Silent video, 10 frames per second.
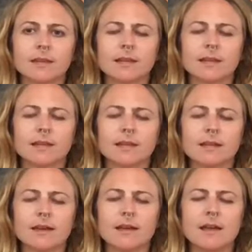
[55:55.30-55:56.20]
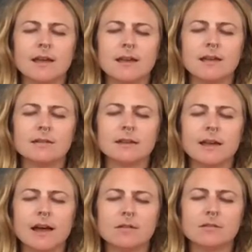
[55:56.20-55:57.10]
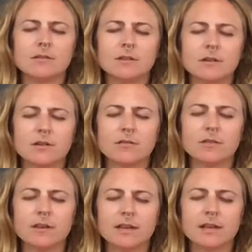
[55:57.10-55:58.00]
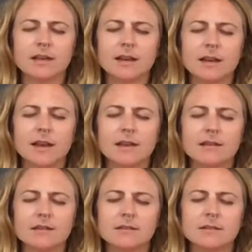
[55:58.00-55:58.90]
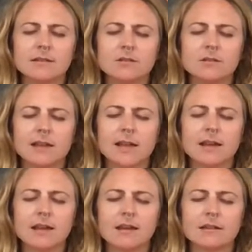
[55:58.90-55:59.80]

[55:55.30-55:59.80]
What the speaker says: And gazing out over the clear, still lake,